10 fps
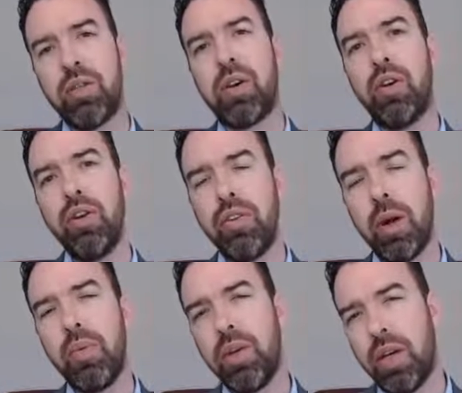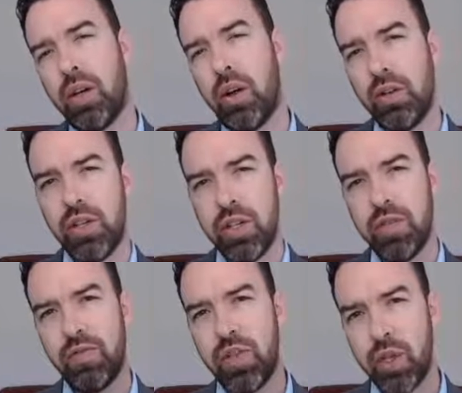recruiter and I'm really conscious
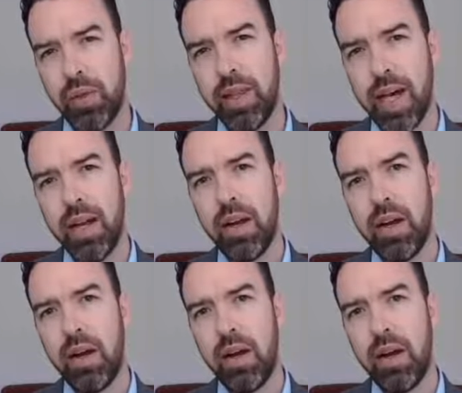of doing that,